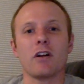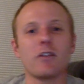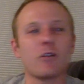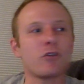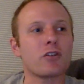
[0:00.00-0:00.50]

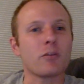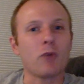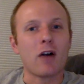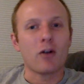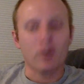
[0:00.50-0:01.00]
Sorry,
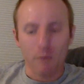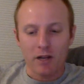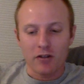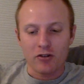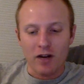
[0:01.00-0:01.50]
there's just a
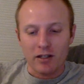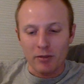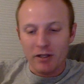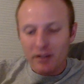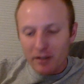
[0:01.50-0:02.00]
plow going by, it
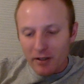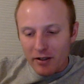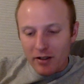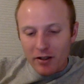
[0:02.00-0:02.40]
distracted me.